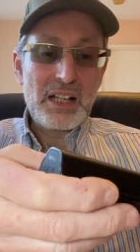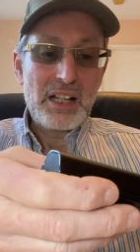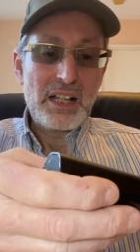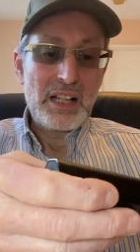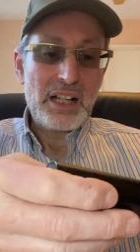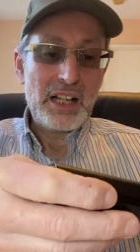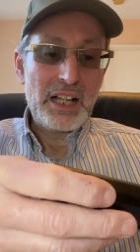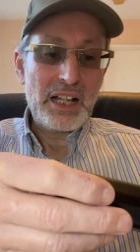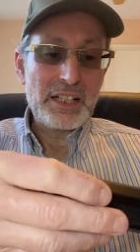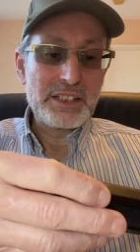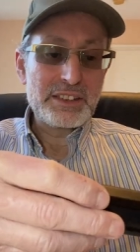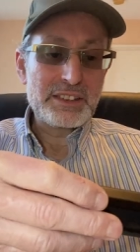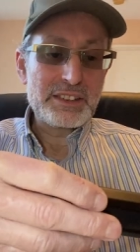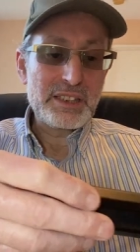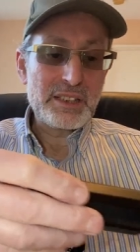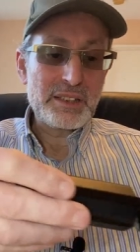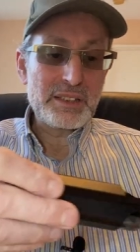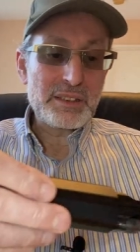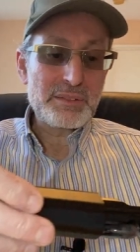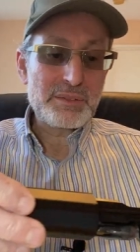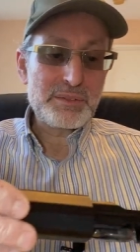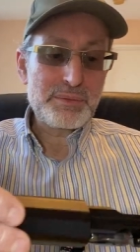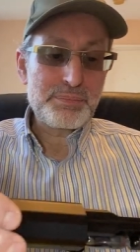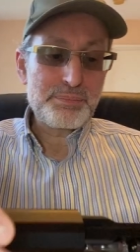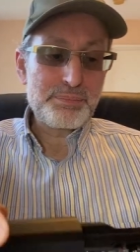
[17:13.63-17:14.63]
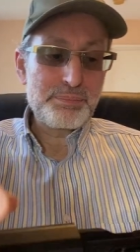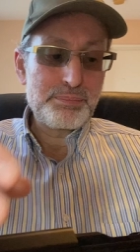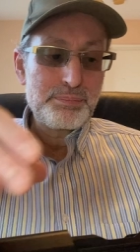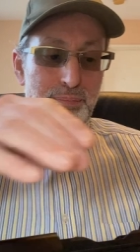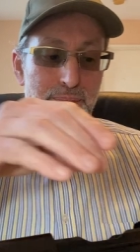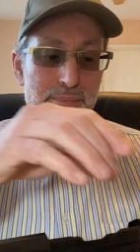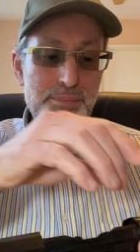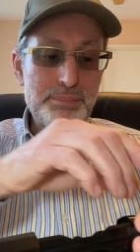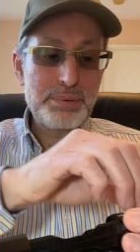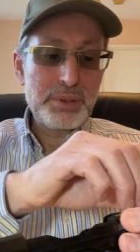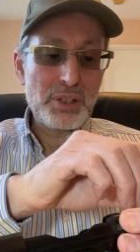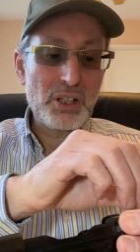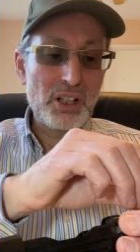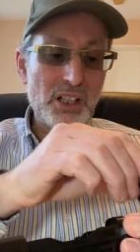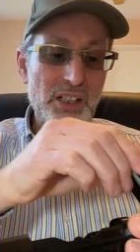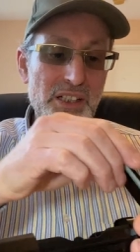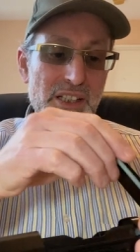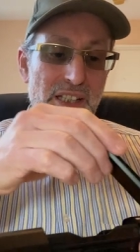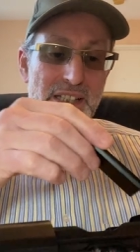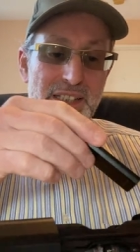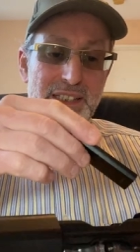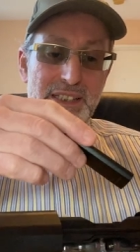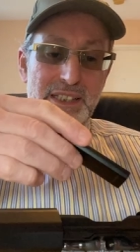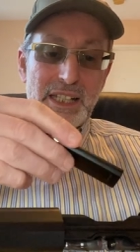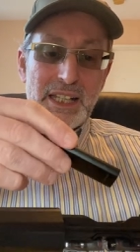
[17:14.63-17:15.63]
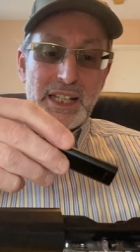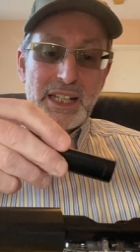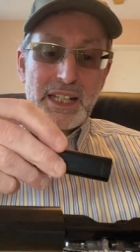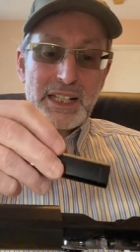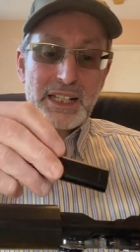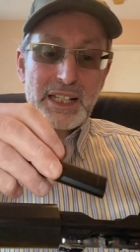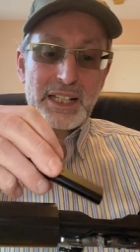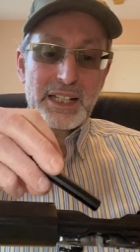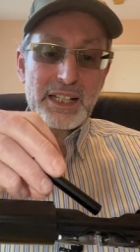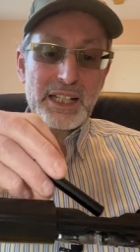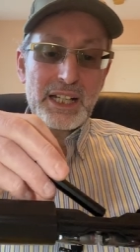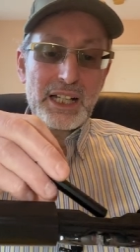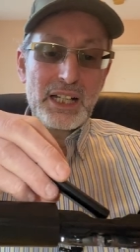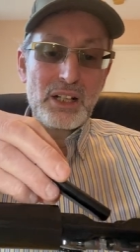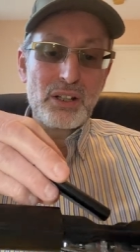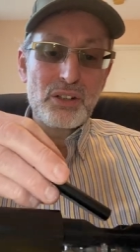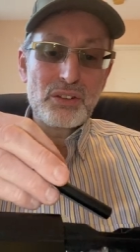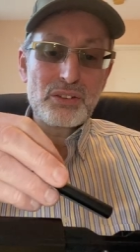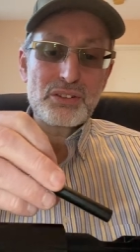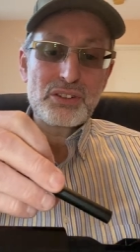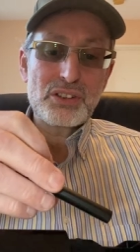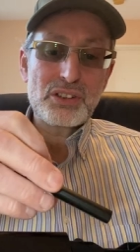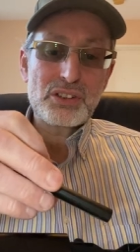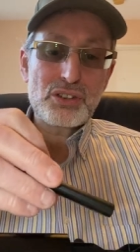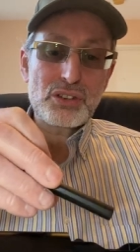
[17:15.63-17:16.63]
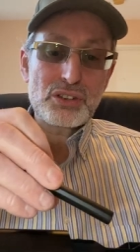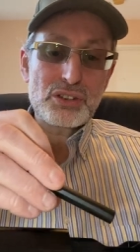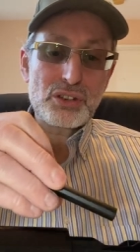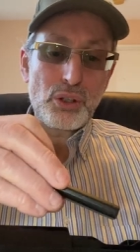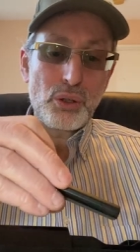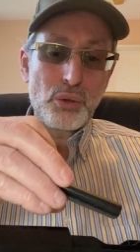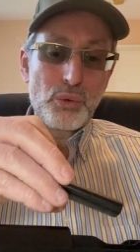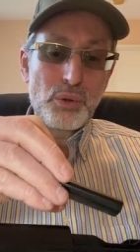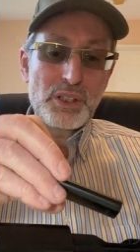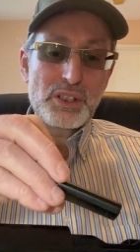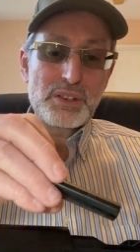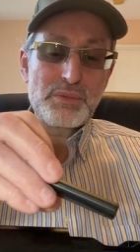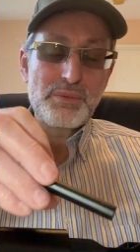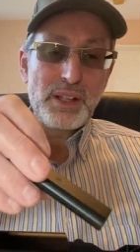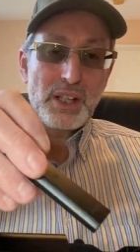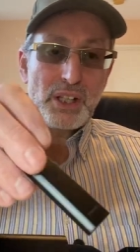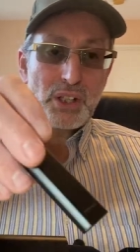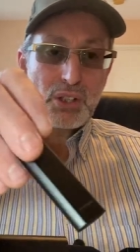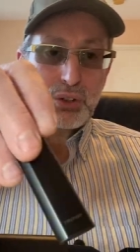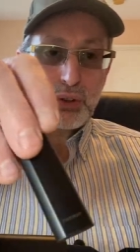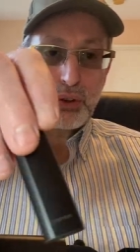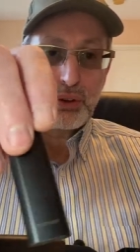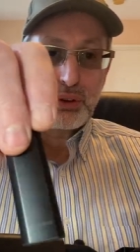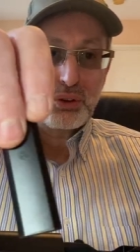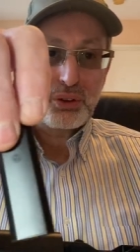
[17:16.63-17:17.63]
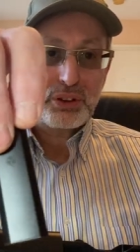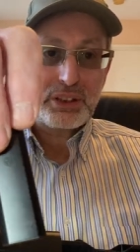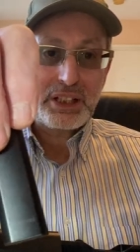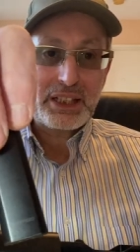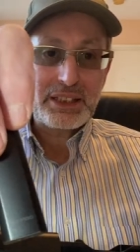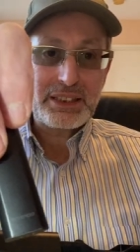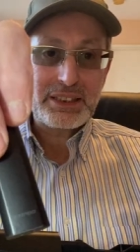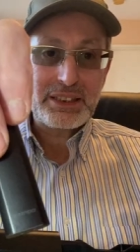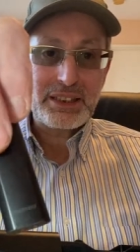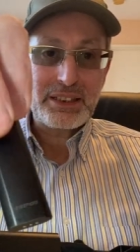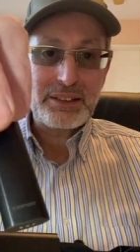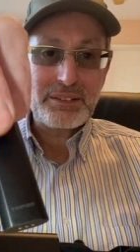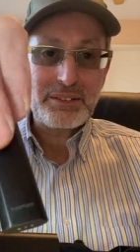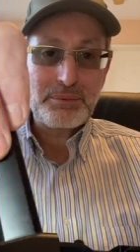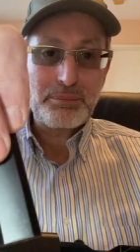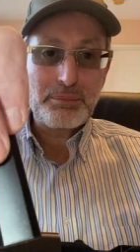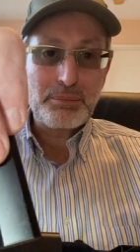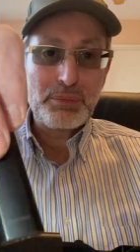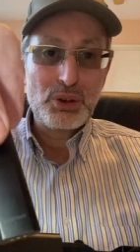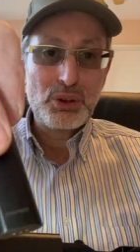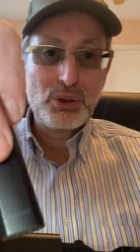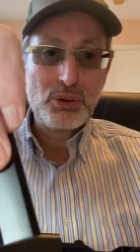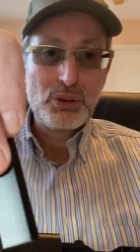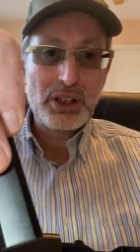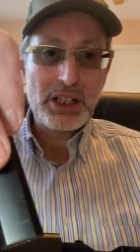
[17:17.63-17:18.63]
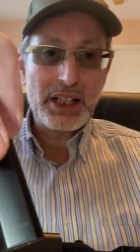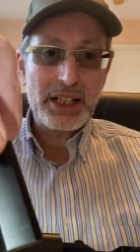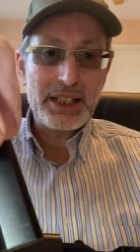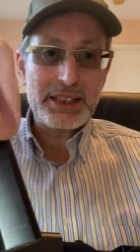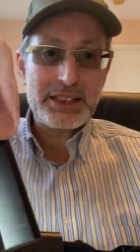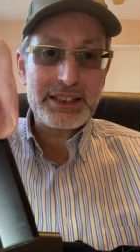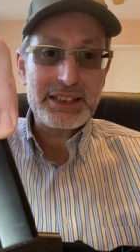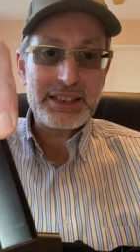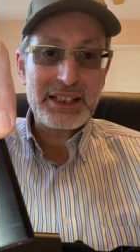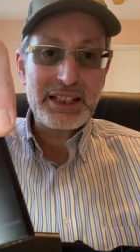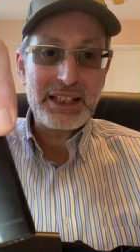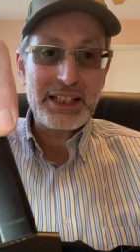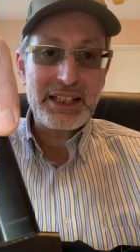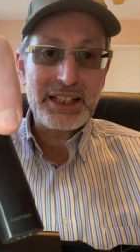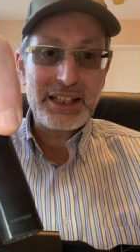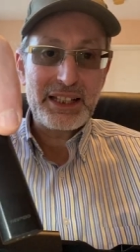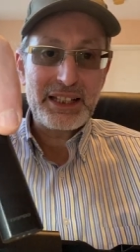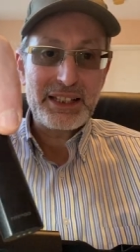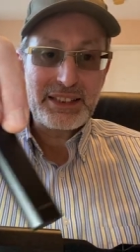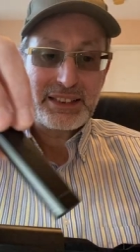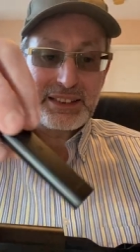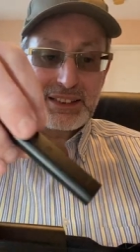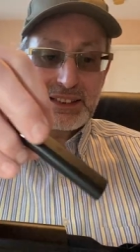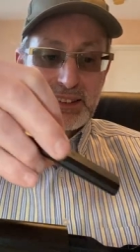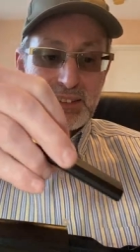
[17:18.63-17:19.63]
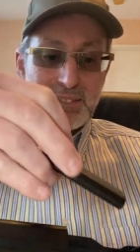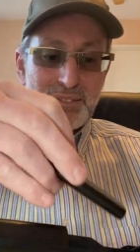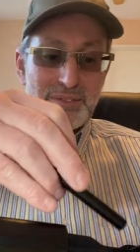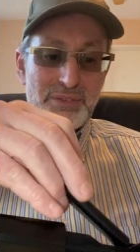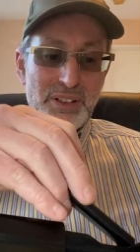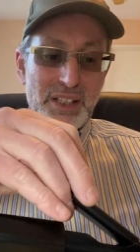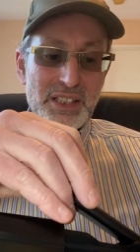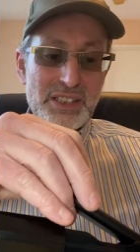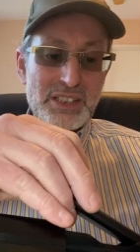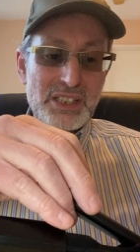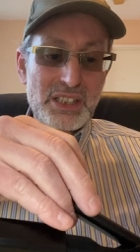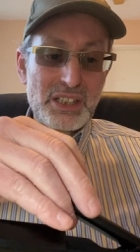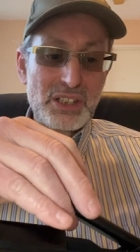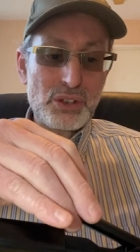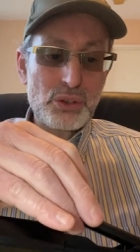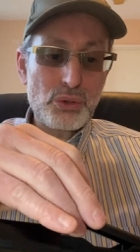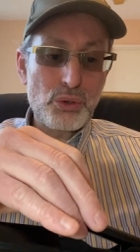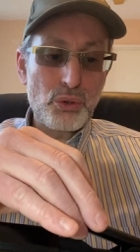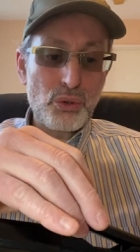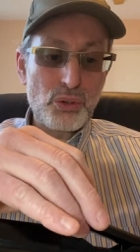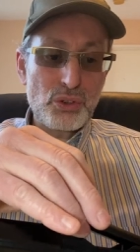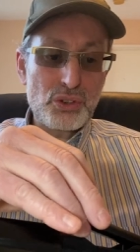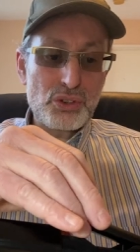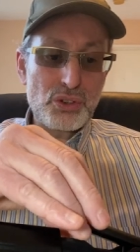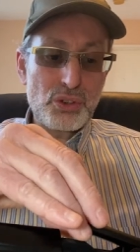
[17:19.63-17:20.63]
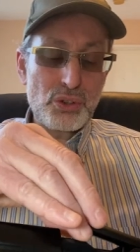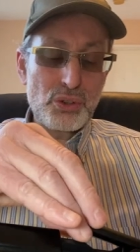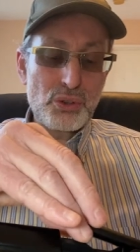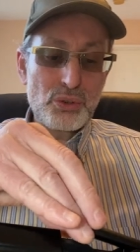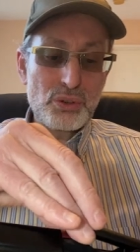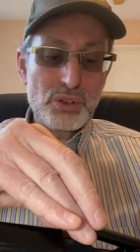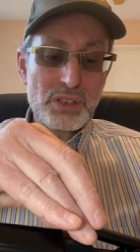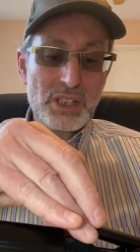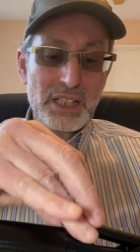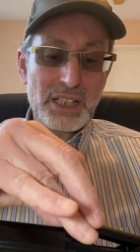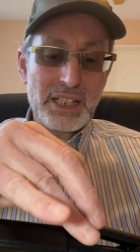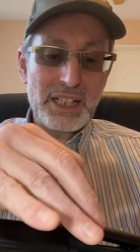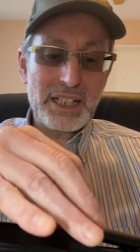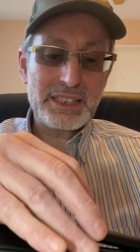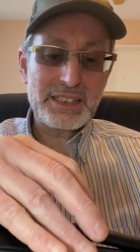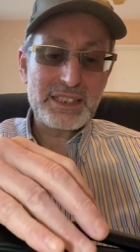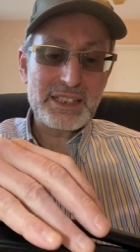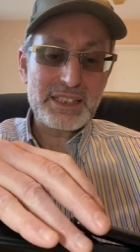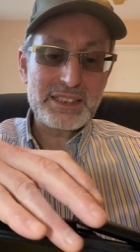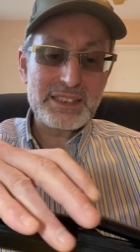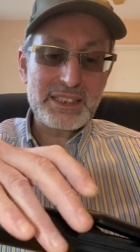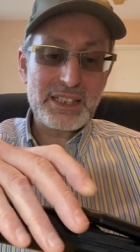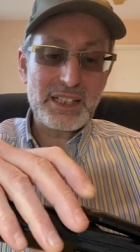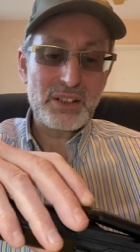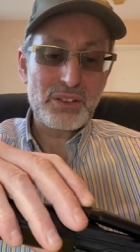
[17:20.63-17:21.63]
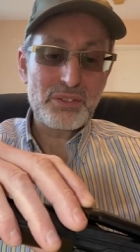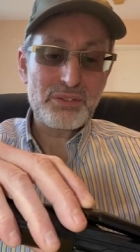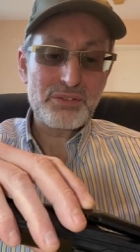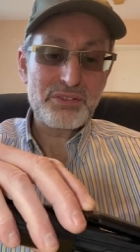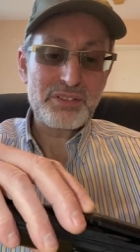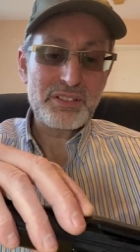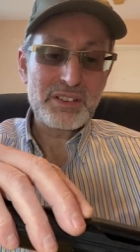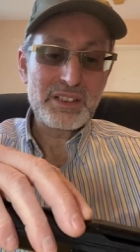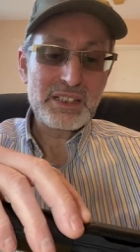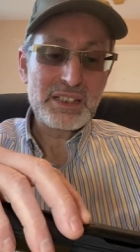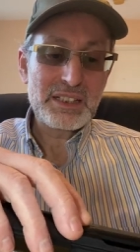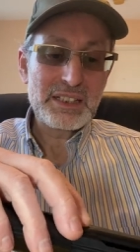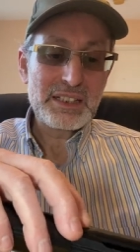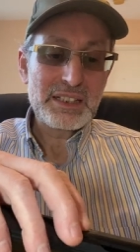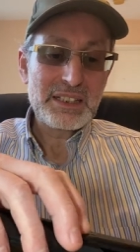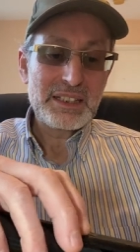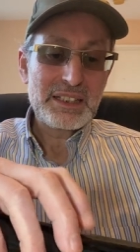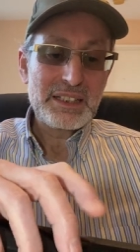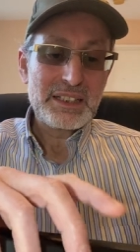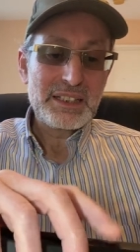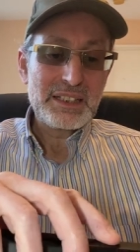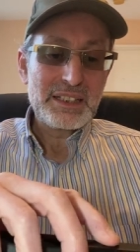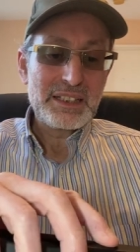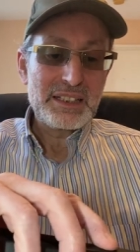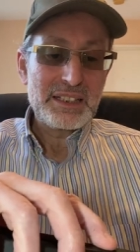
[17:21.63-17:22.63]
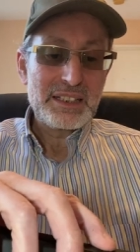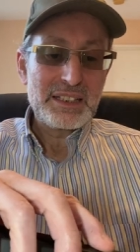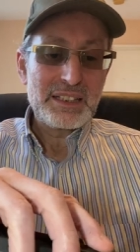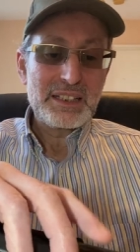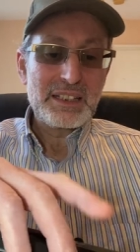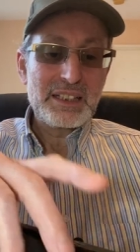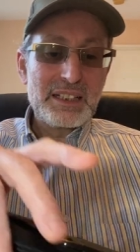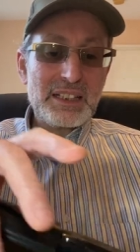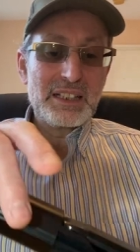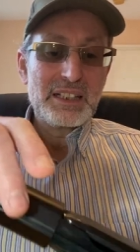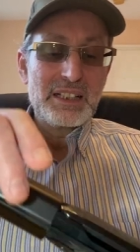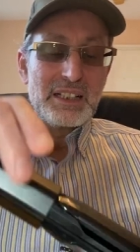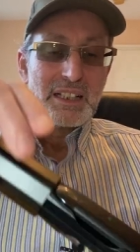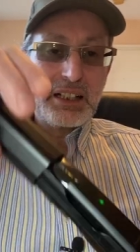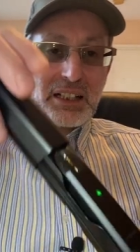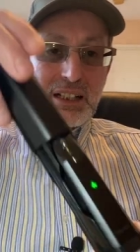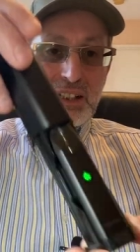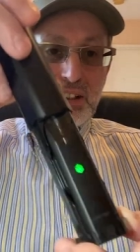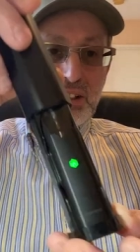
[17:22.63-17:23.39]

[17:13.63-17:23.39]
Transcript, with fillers: And to plug this in and out, you just always make sure that the blue light is facing towards you, the light itself, and